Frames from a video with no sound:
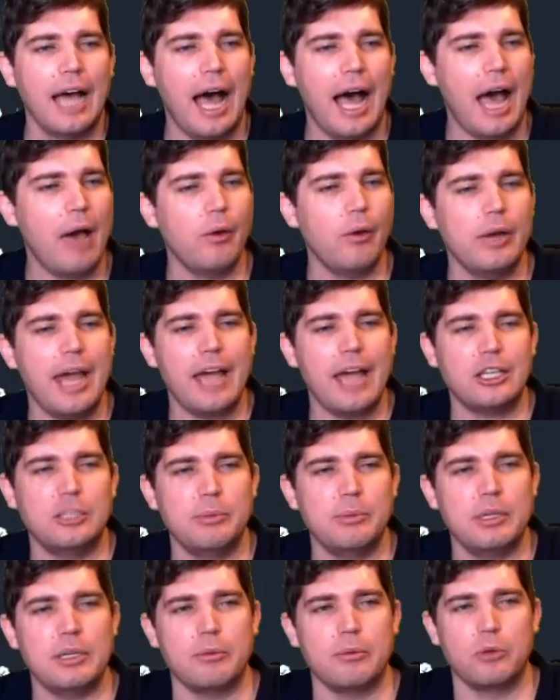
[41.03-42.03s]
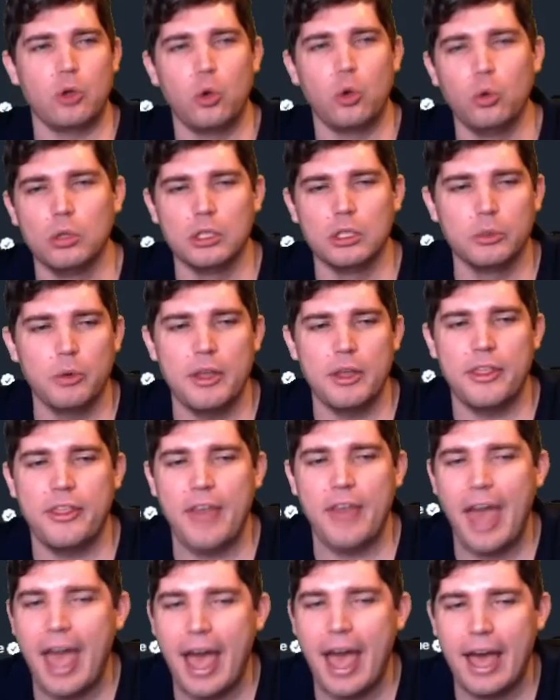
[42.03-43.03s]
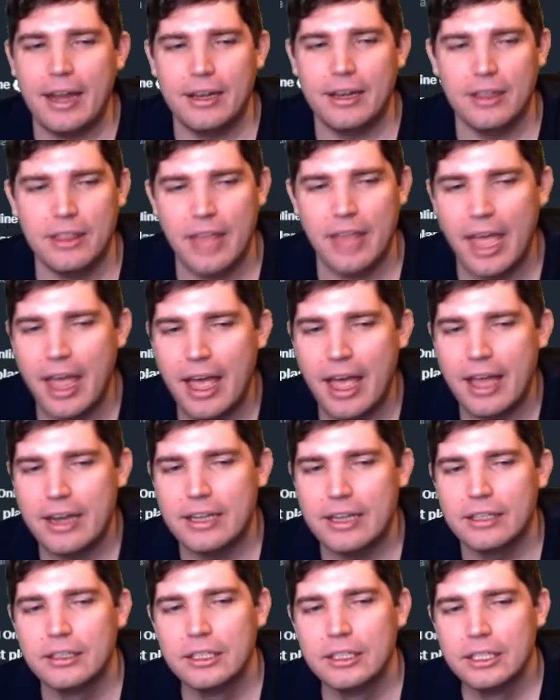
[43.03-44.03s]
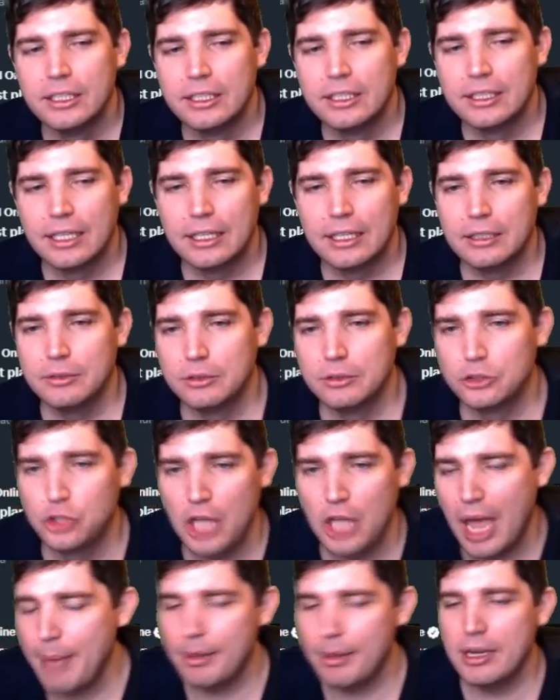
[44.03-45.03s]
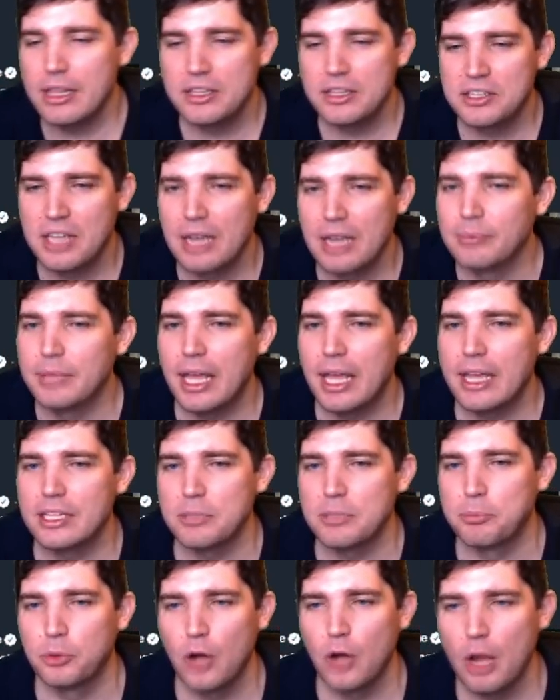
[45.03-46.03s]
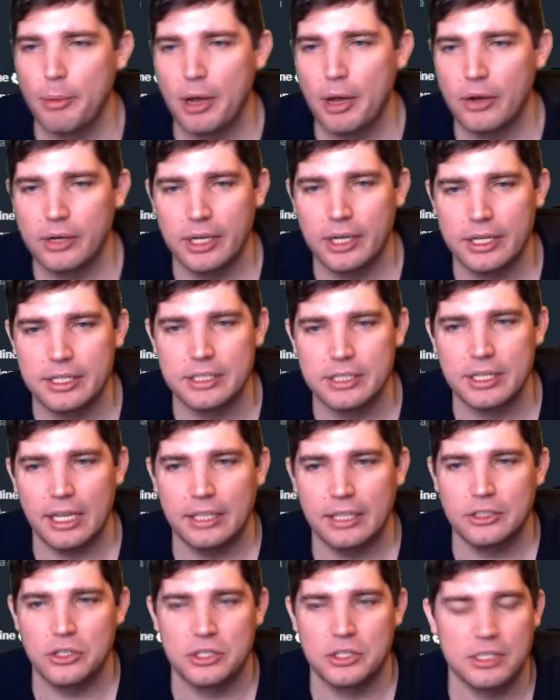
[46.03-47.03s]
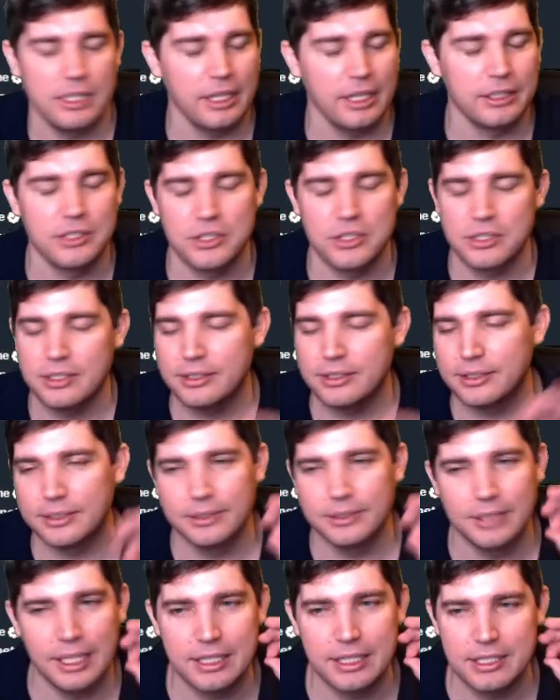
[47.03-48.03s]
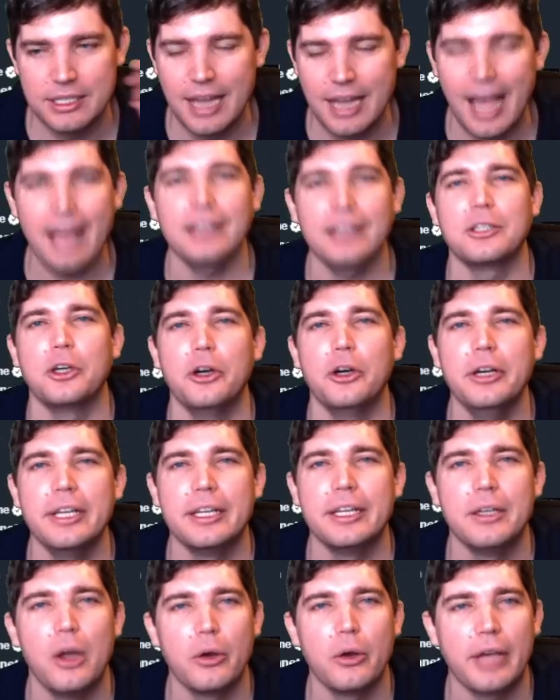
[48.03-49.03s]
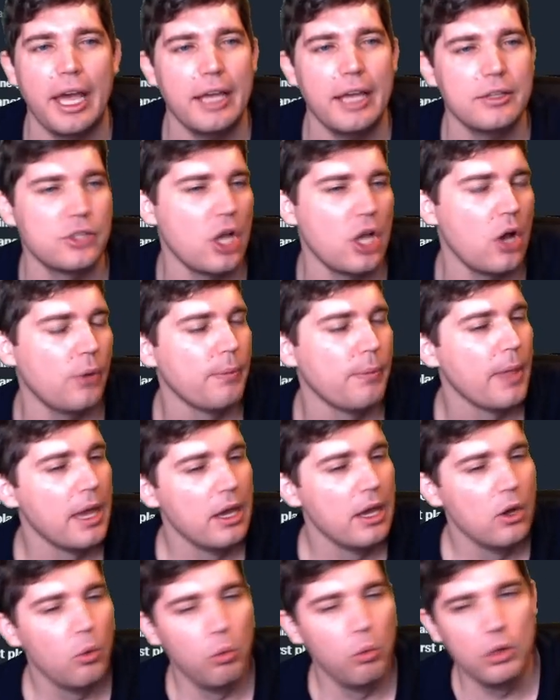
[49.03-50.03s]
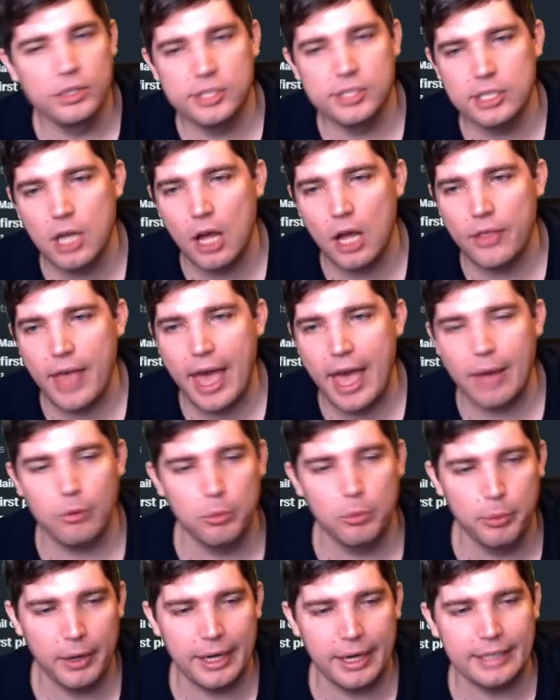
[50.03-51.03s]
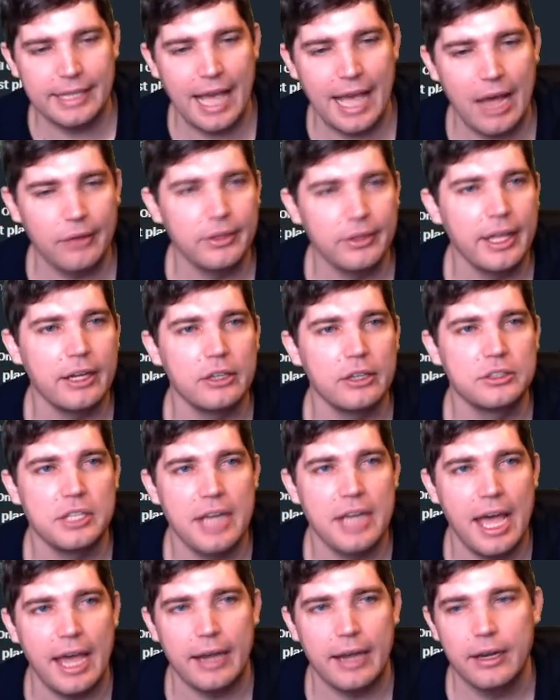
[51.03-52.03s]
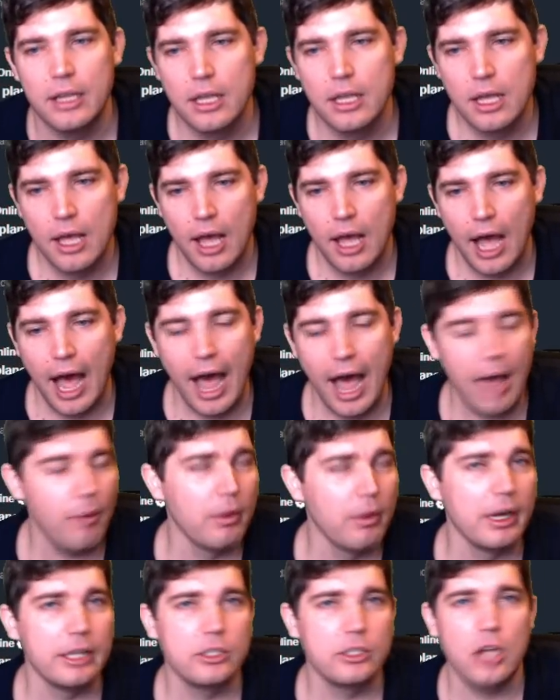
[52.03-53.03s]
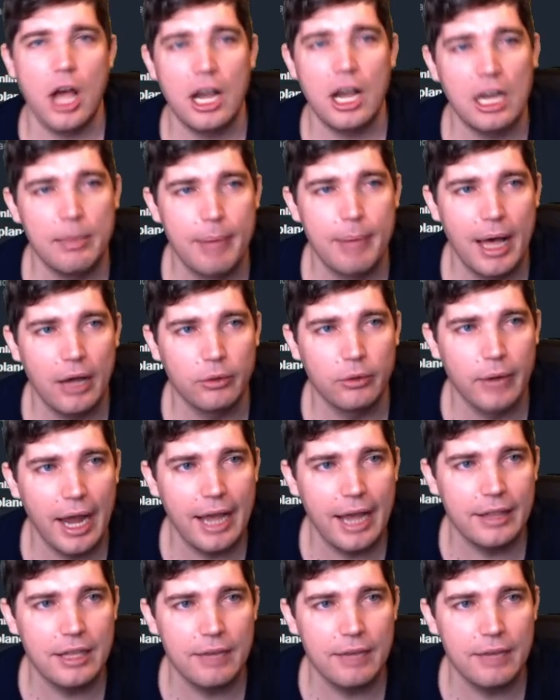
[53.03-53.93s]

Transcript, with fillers: I would actually be cooler with that than jamming in the same day as a promo because it just, it just, it's not good, okay? So we'll see all that. We'll break it down later tonight. I want to talk about, right?